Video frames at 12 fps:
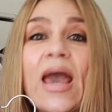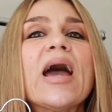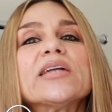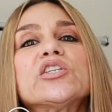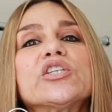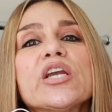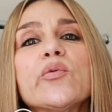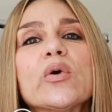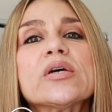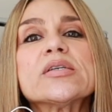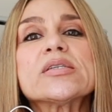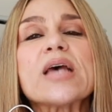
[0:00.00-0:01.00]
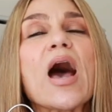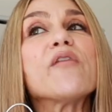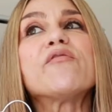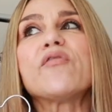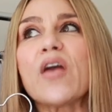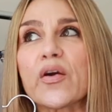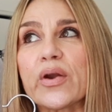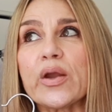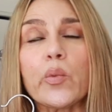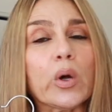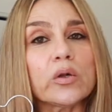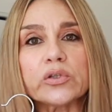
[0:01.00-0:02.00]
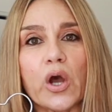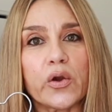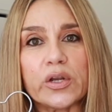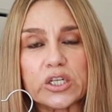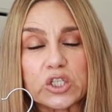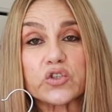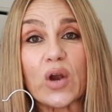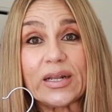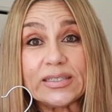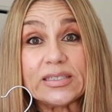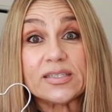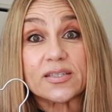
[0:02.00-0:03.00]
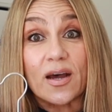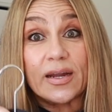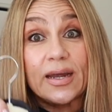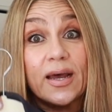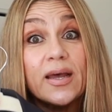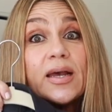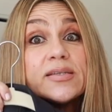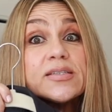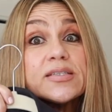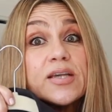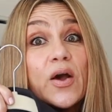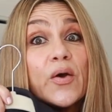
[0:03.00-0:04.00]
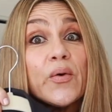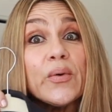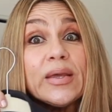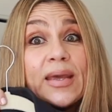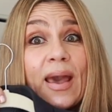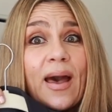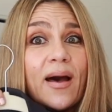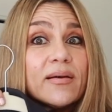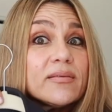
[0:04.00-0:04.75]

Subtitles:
and she was a very well-known Australian designer. And so, yeah,